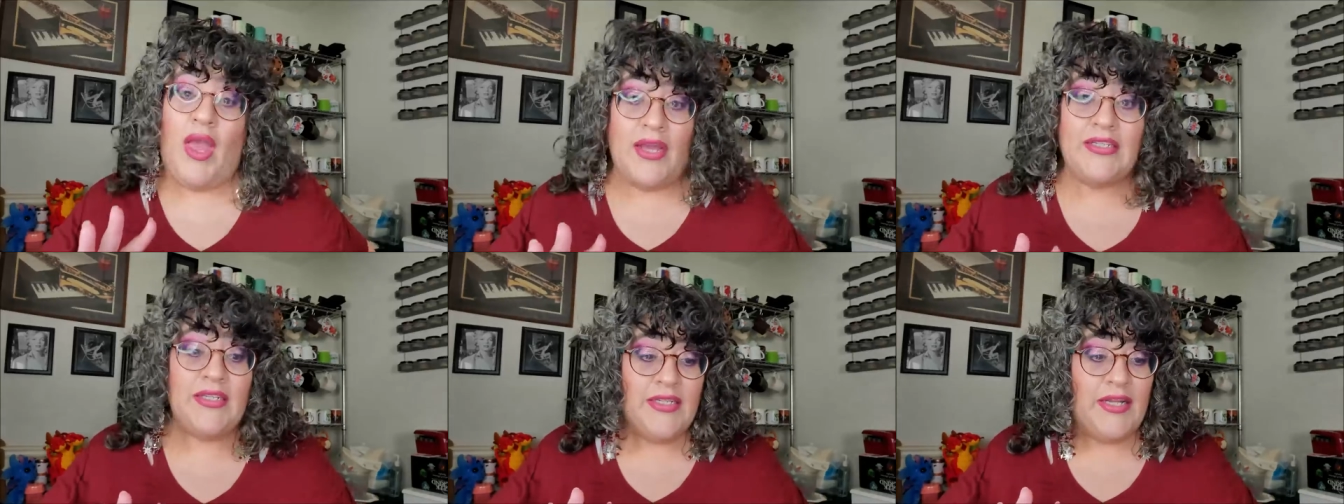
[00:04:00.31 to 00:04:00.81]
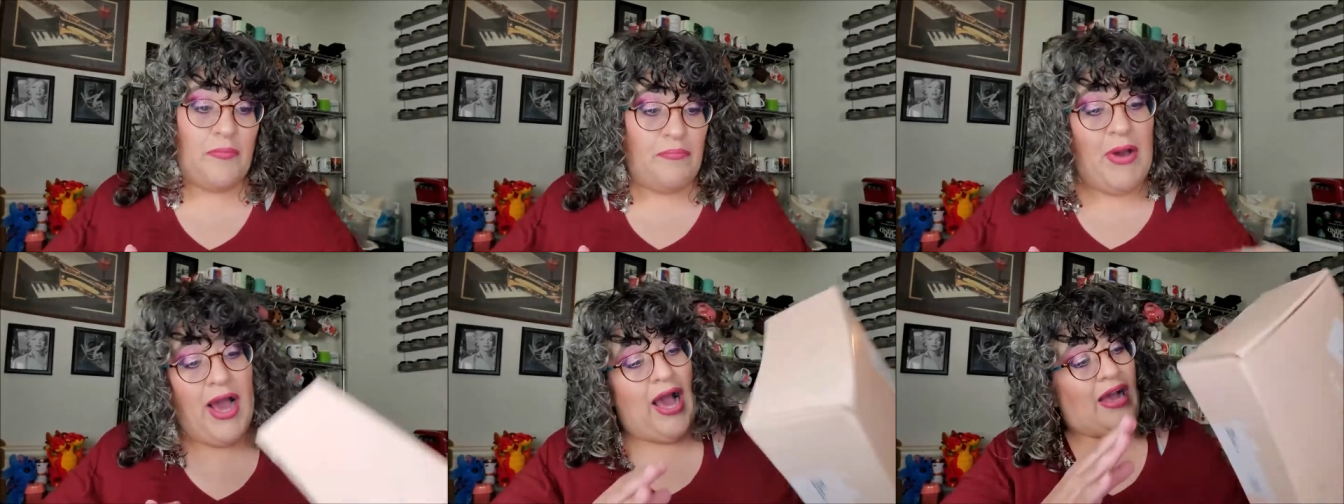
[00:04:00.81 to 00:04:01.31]
I did get a
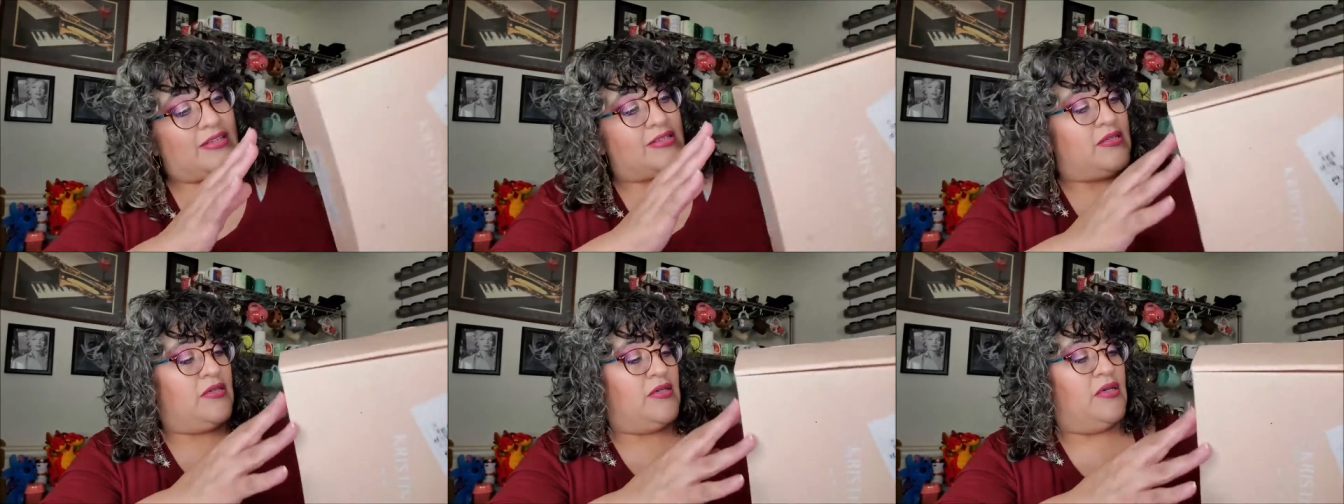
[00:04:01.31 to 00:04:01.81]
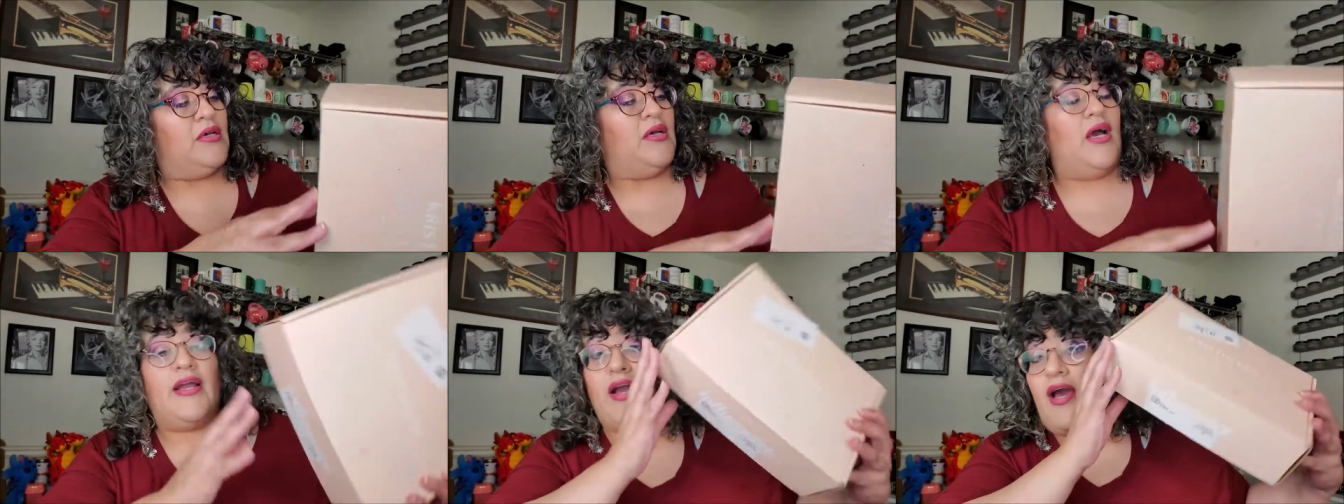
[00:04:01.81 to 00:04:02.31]
box.
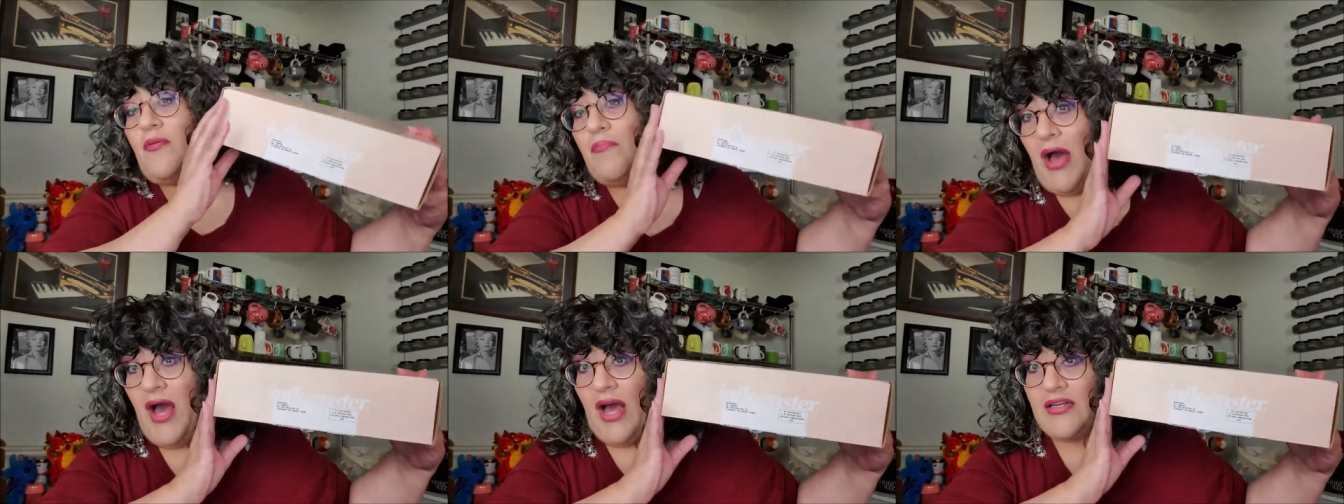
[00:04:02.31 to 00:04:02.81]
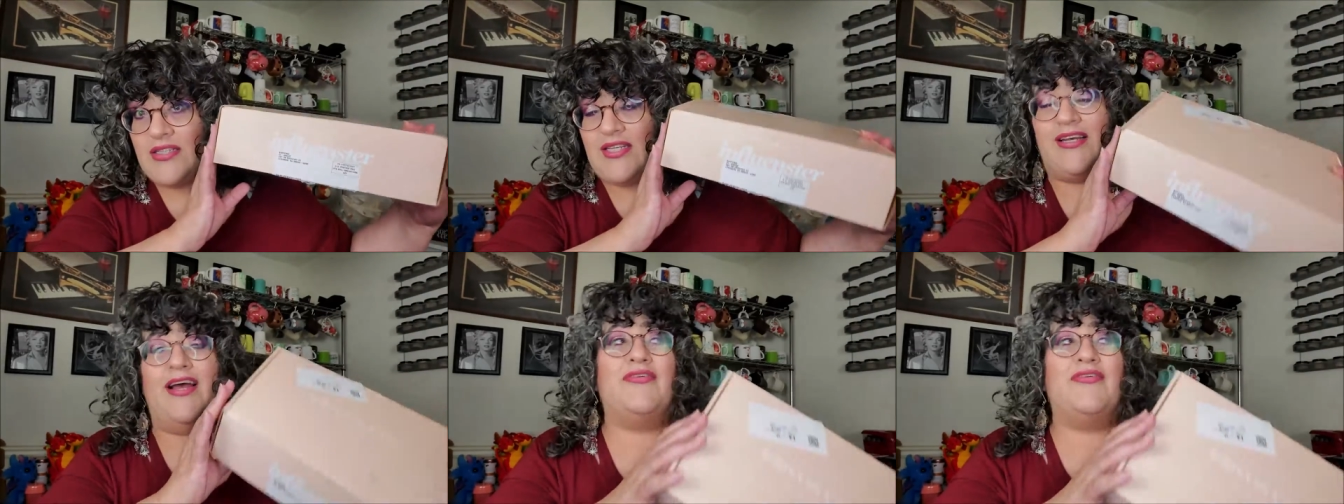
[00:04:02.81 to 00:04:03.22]
I got a box.